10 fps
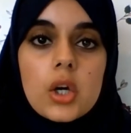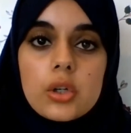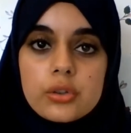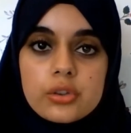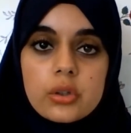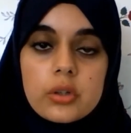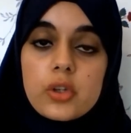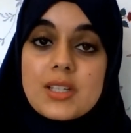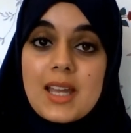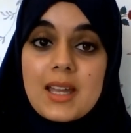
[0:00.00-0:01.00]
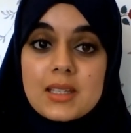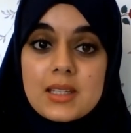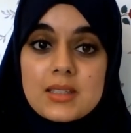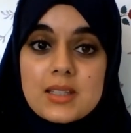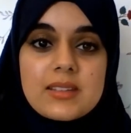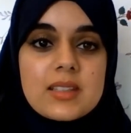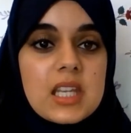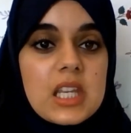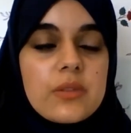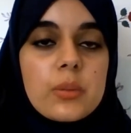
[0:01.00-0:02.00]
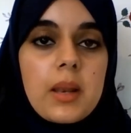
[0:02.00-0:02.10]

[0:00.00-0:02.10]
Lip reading: Also, if your antagonist has an evil